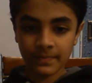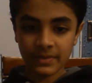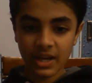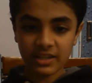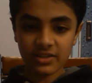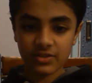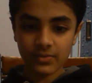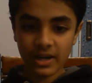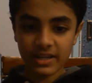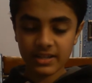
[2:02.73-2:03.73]
And it's
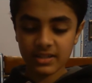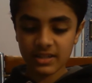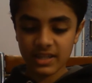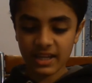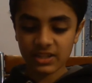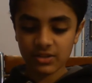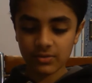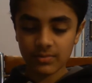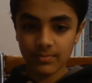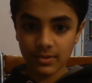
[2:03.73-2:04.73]
right next to
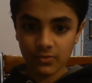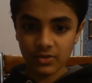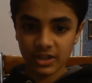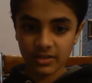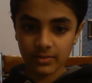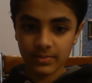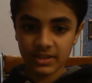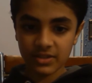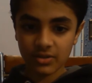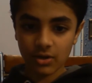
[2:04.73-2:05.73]
the blue
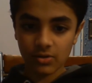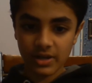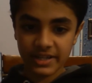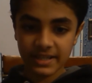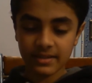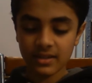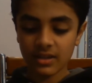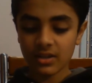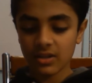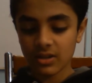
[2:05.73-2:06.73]
sentence already.
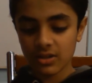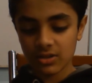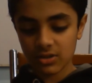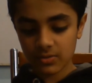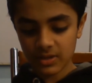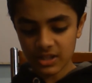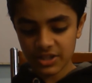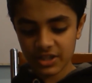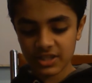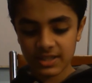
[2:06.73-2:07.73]
So we
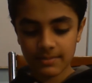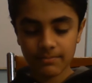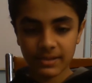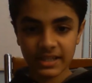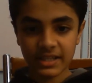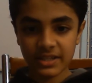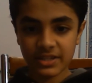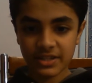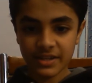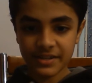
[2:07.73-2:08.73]
just simply
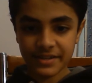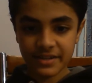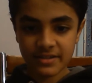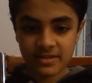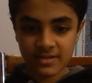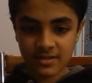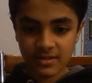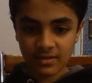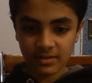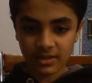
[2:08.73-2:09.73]
tilt it
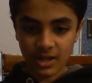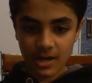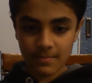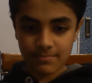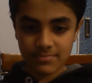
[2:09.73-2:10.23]
up.